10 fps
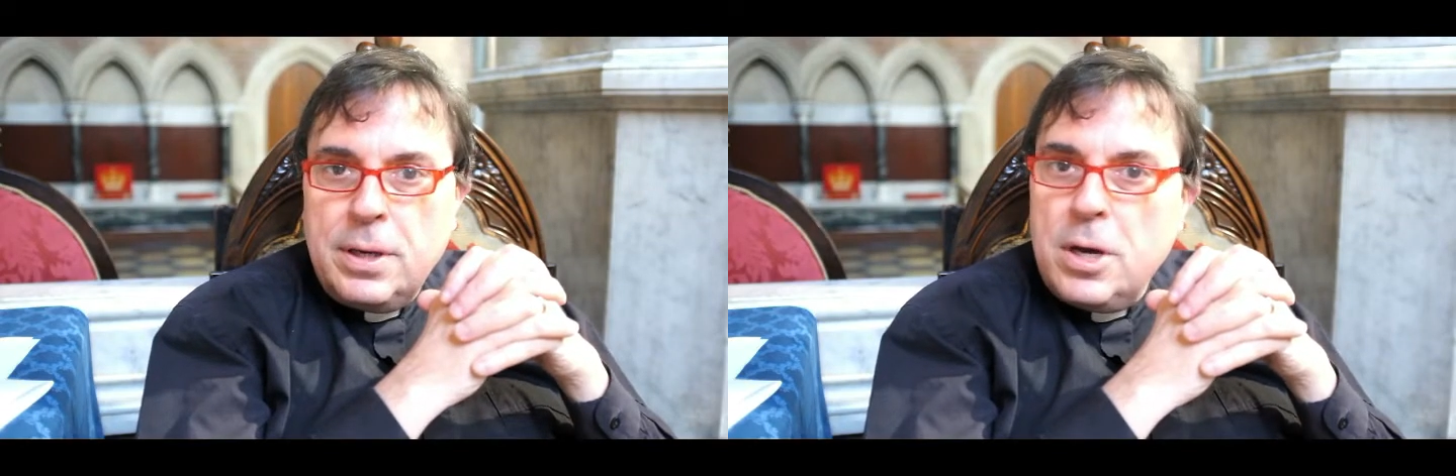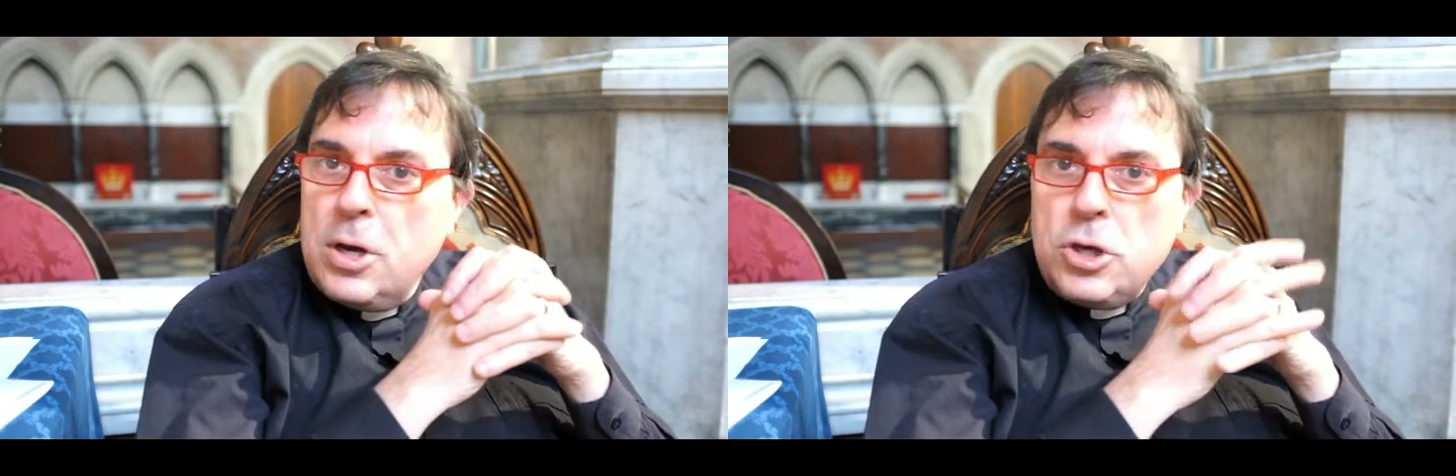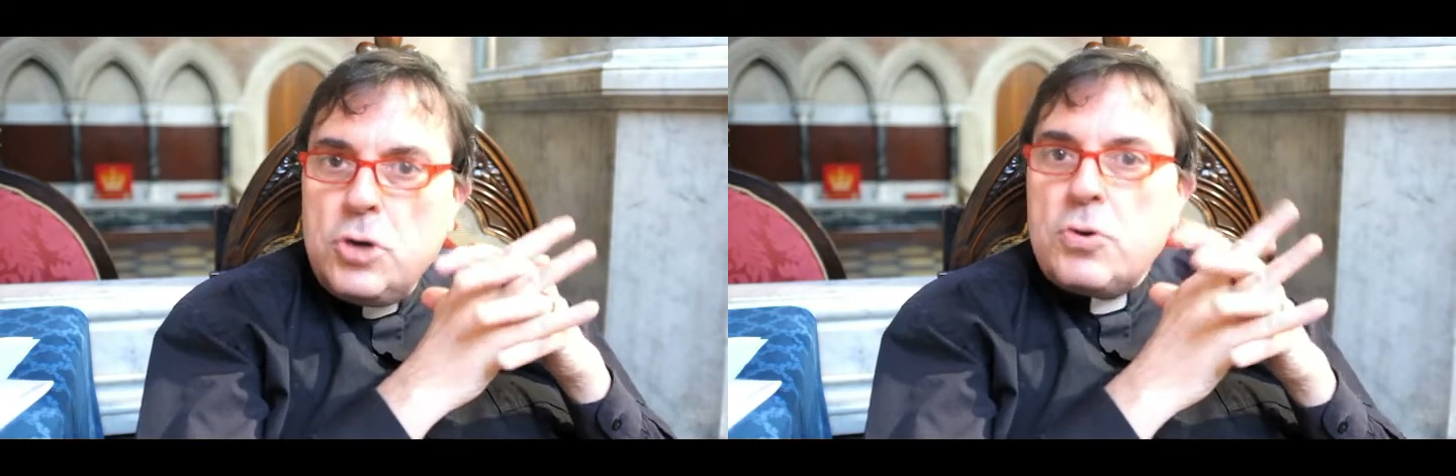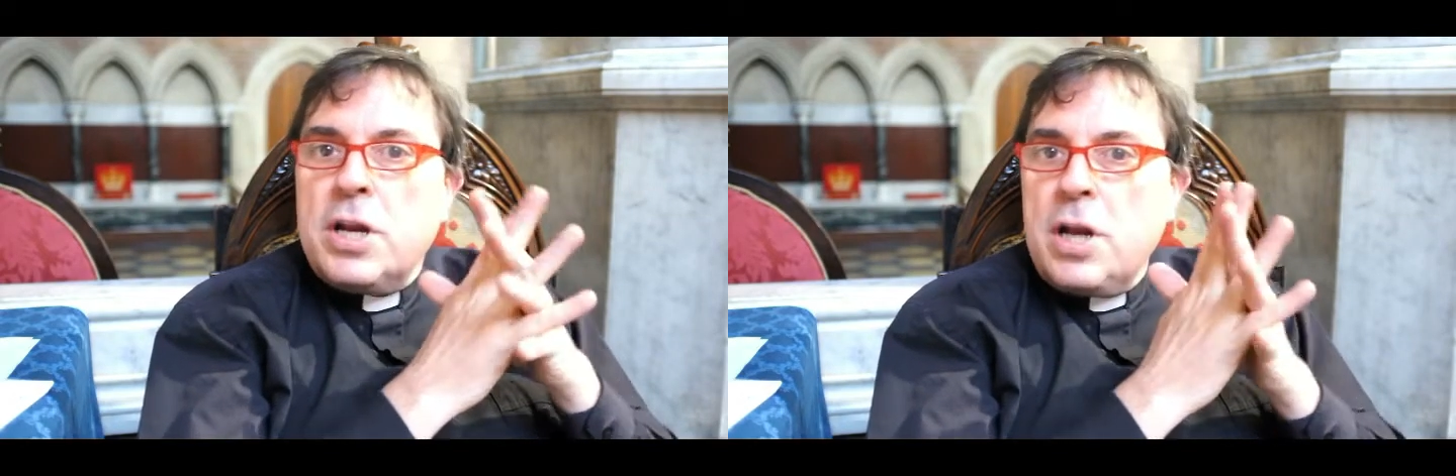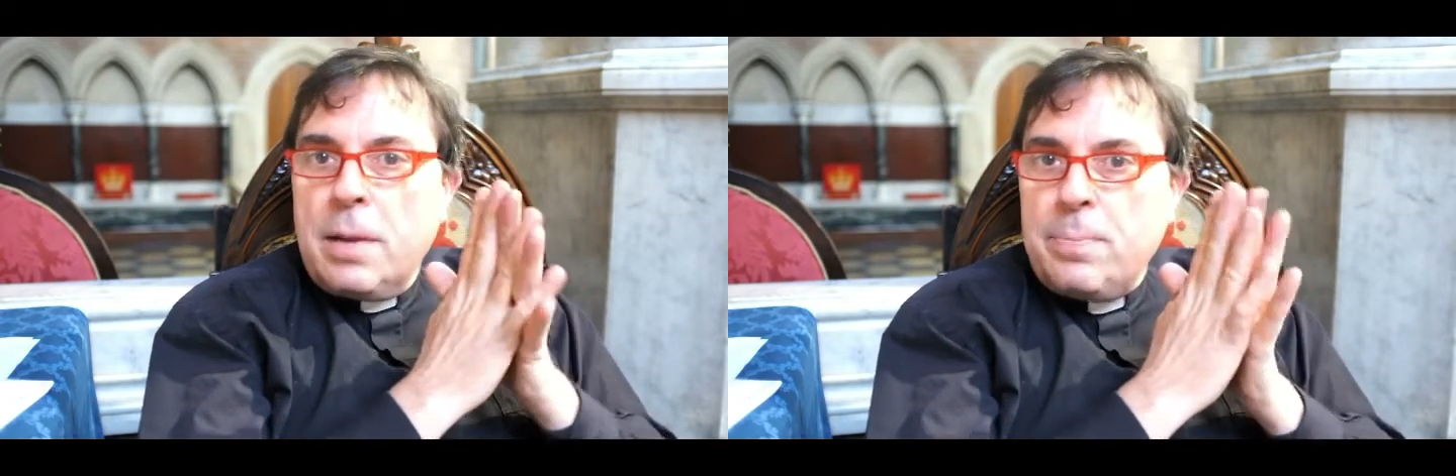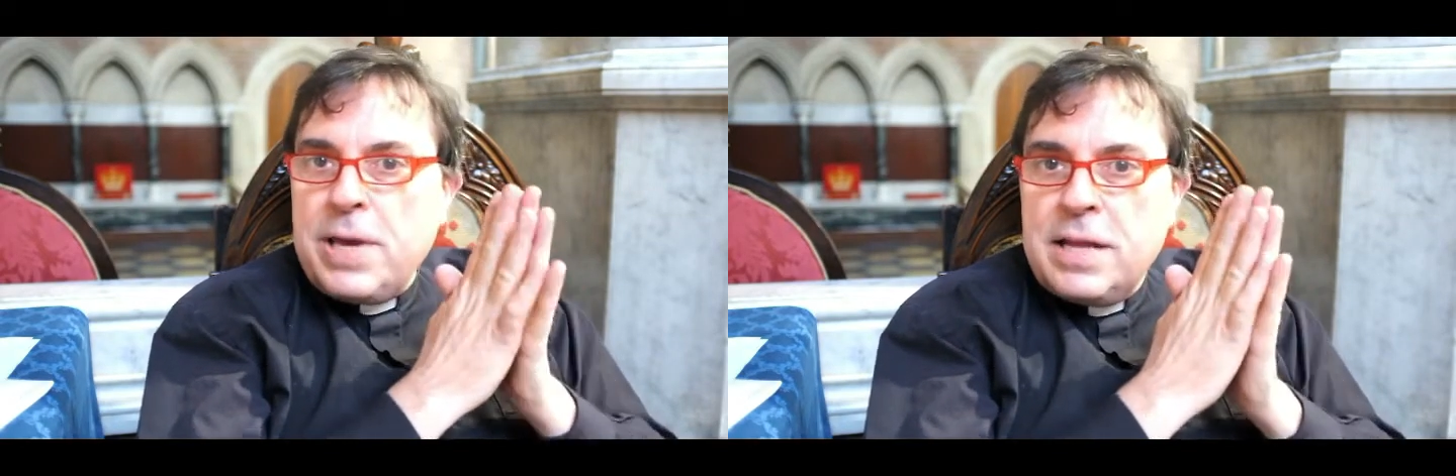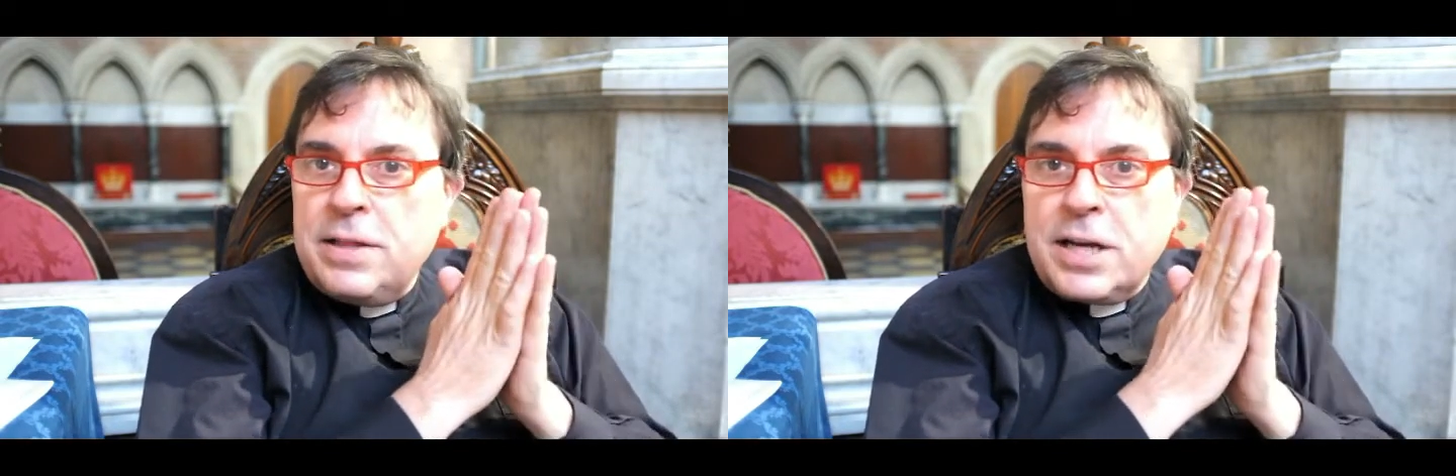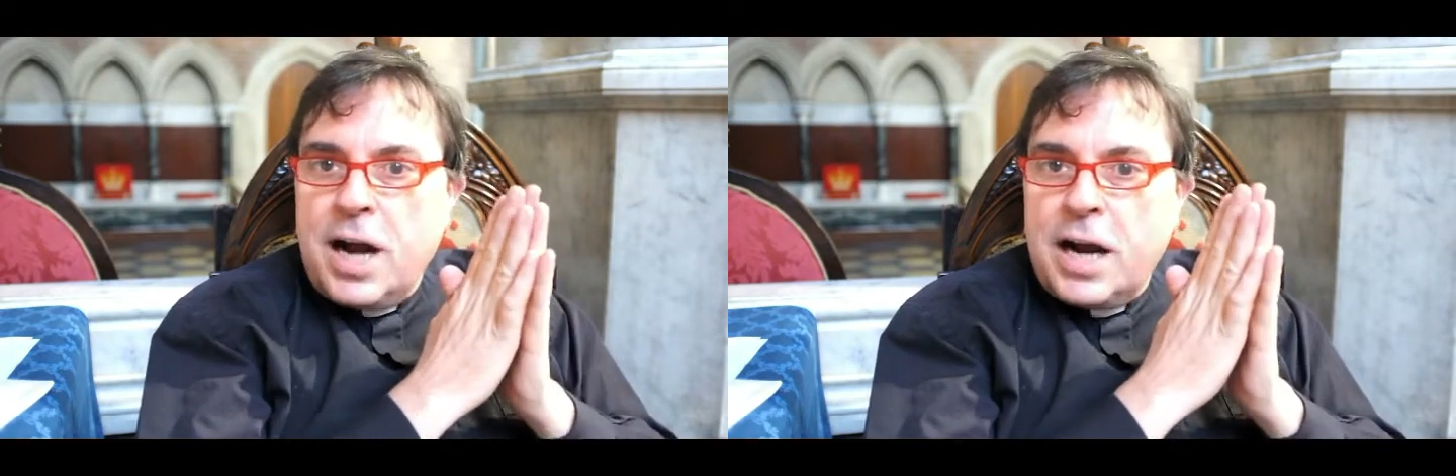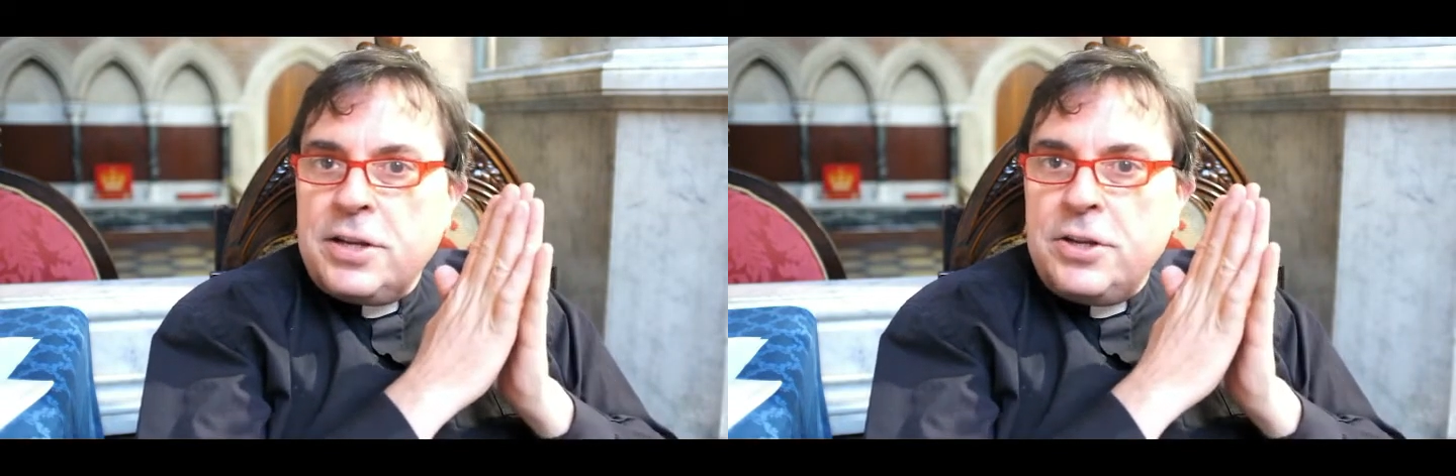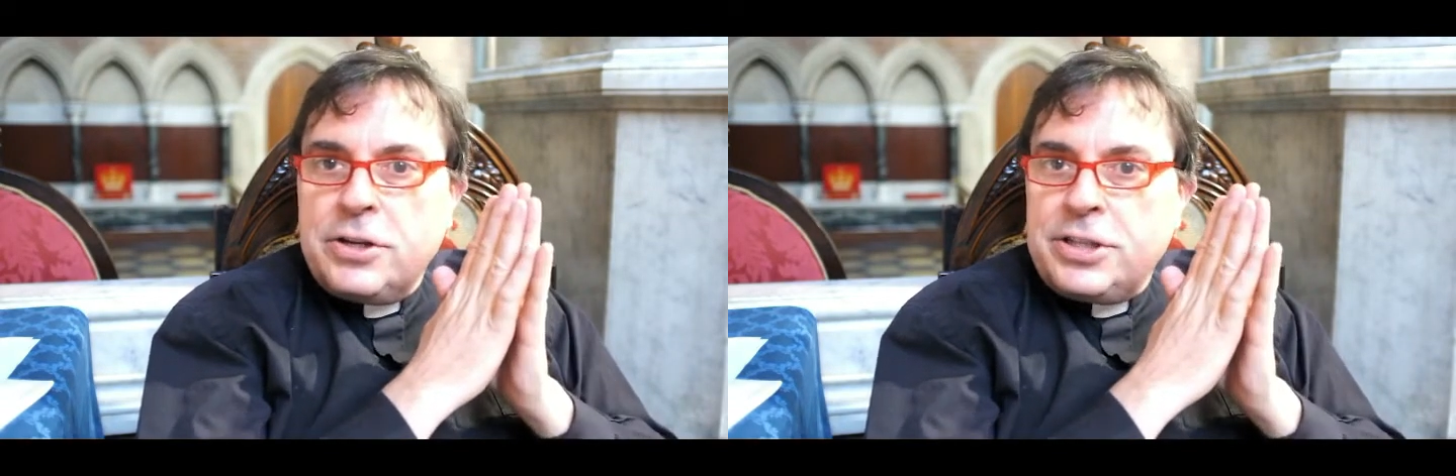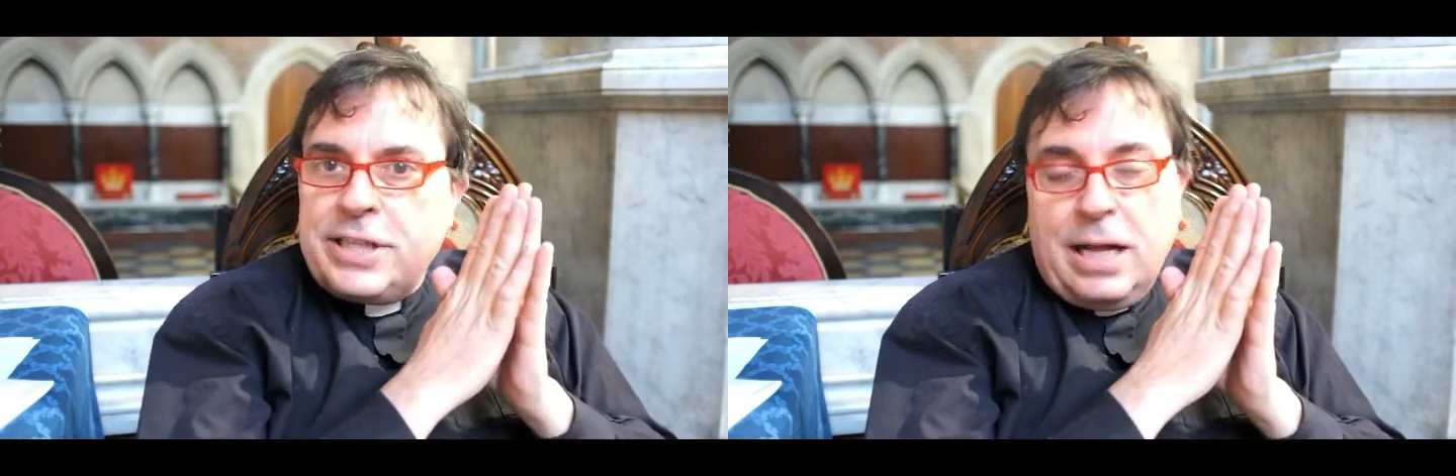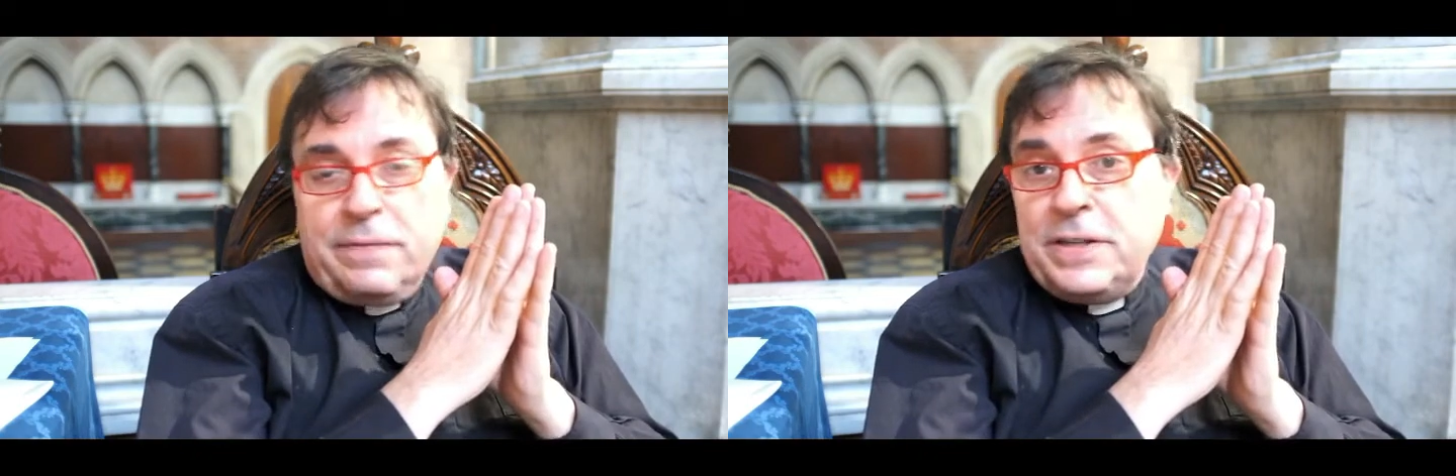You cannot be in the garden yourself,